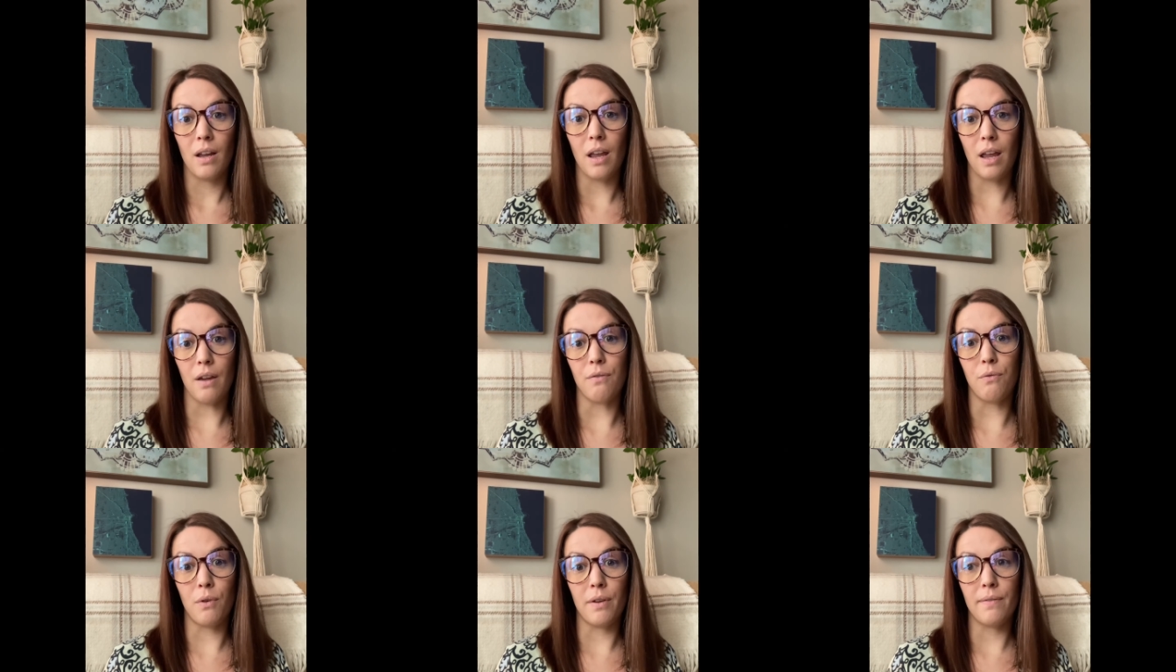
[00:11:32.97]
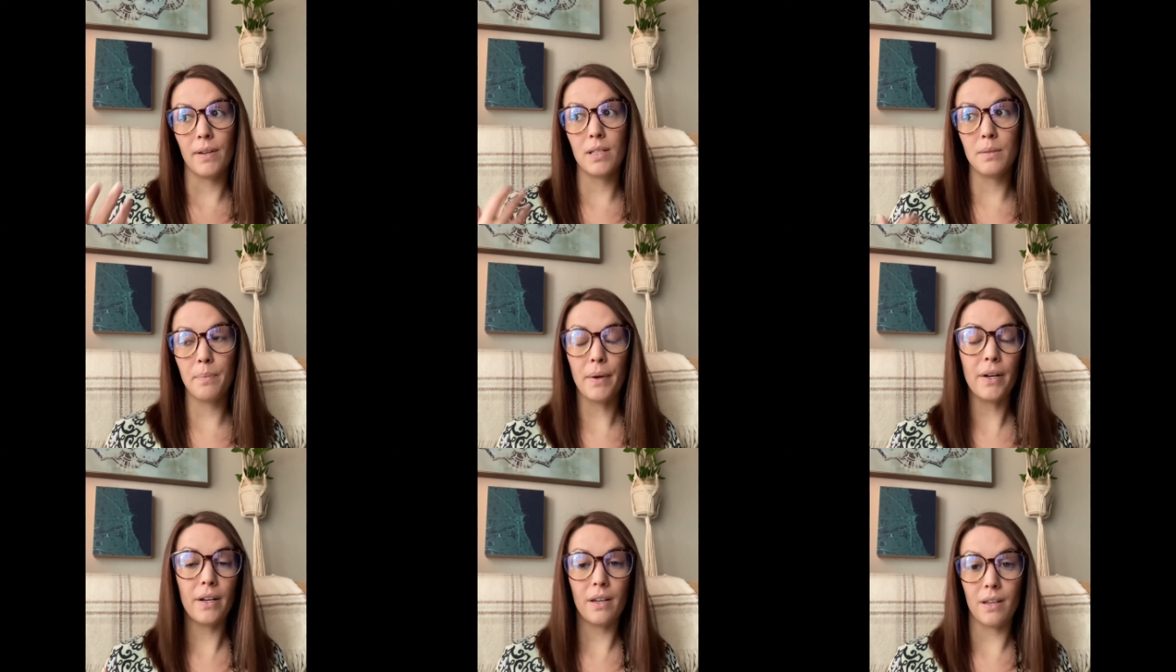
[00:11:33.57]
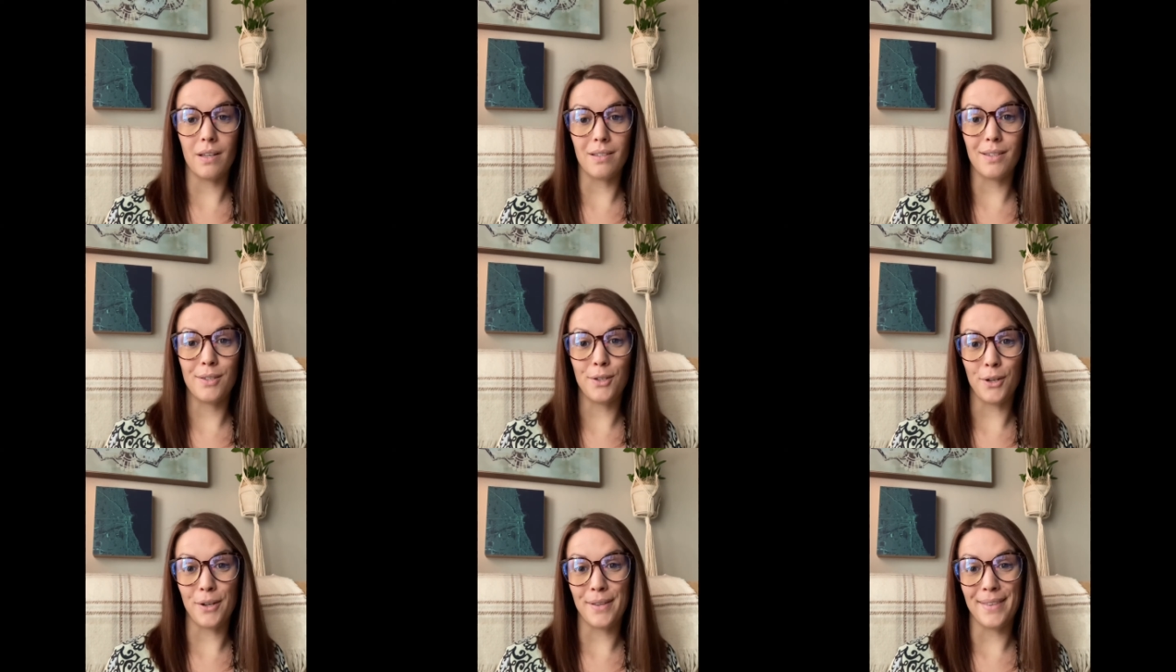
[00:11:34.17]
if we've experienced
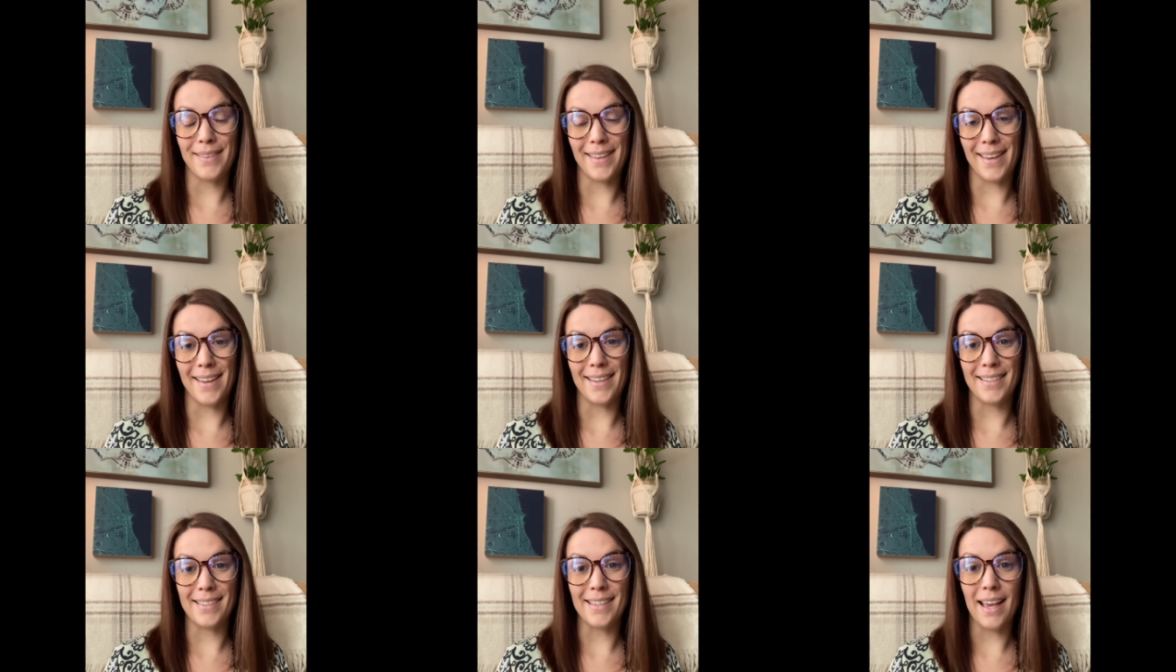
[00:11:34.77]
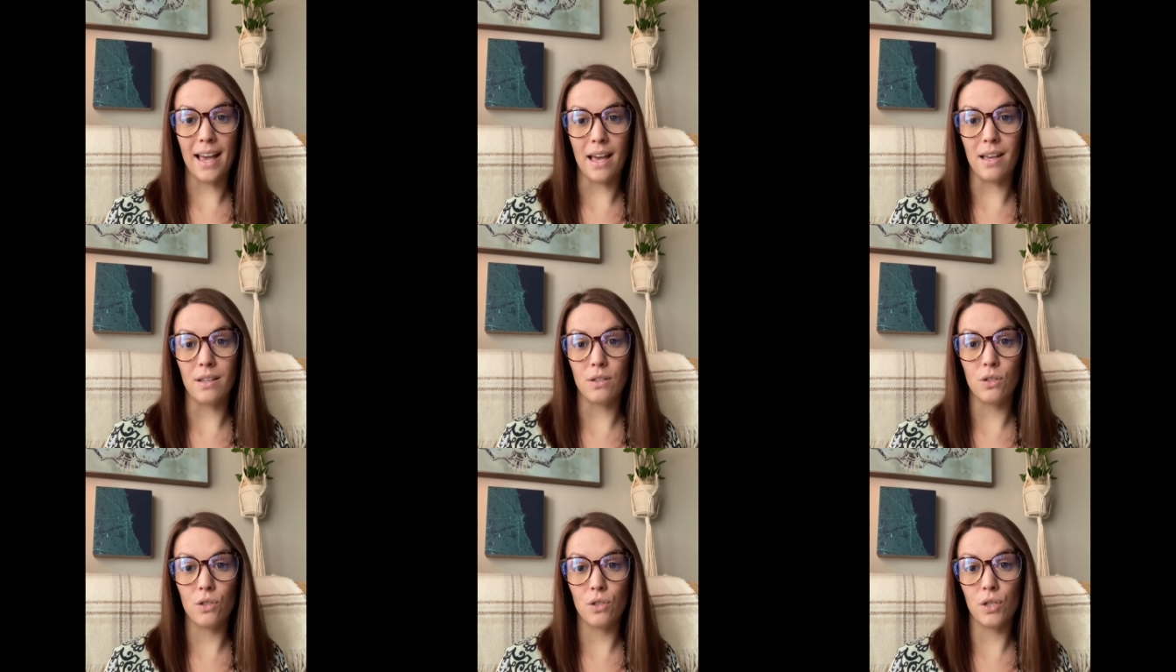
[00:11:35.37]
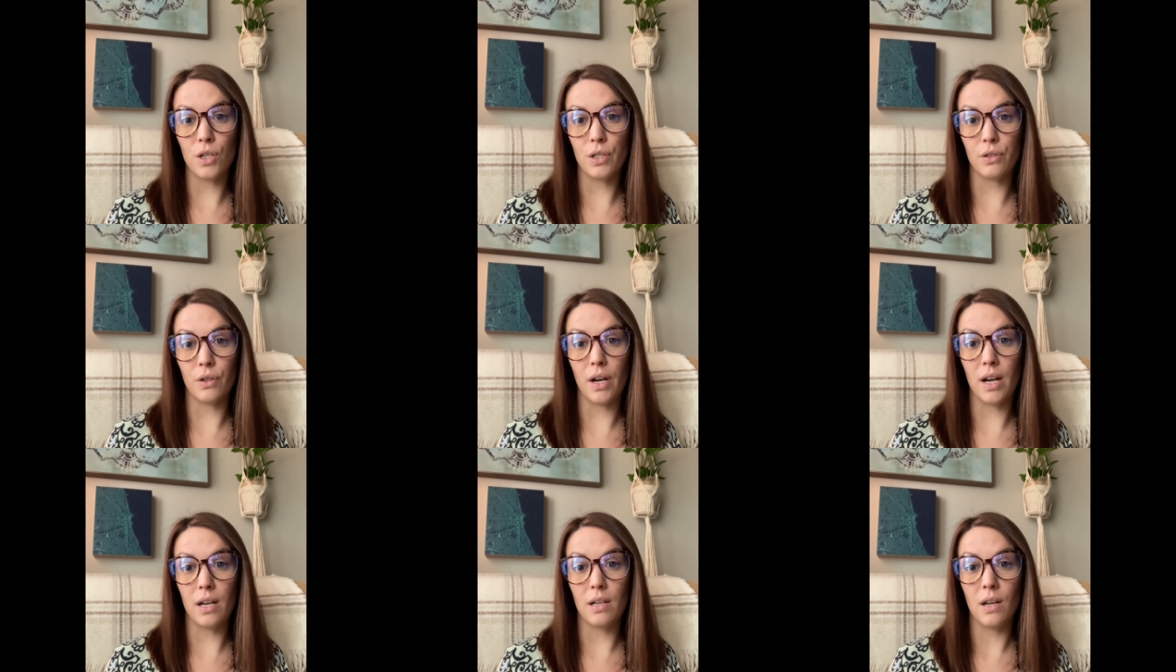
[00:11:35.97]
certain things as
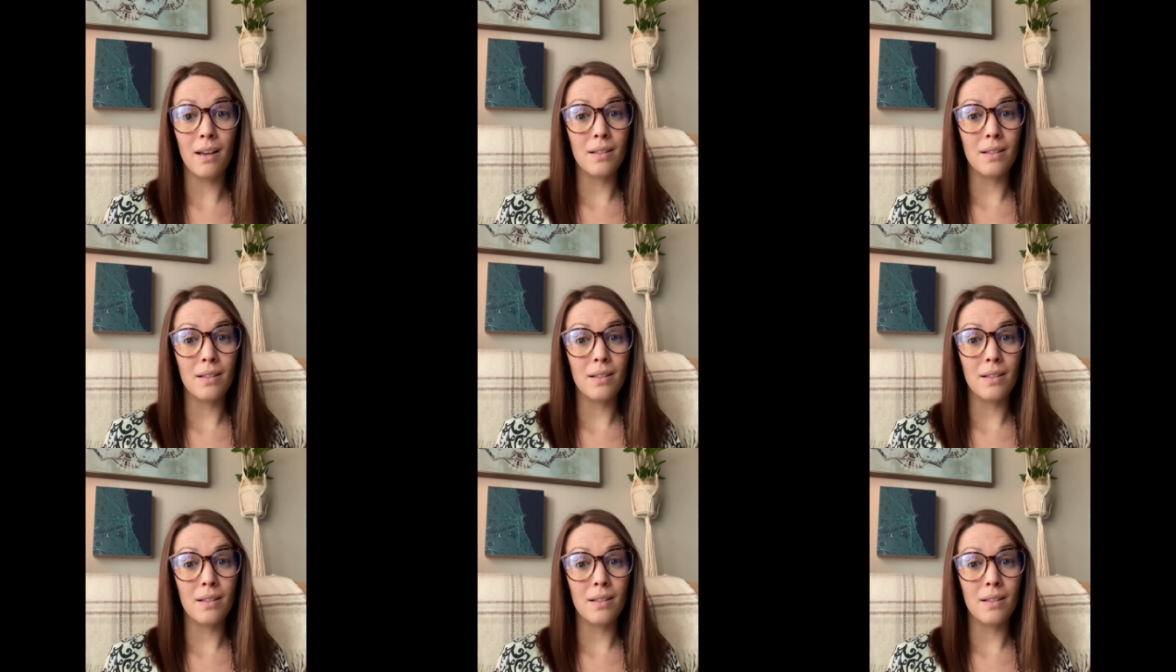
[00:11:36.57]
children.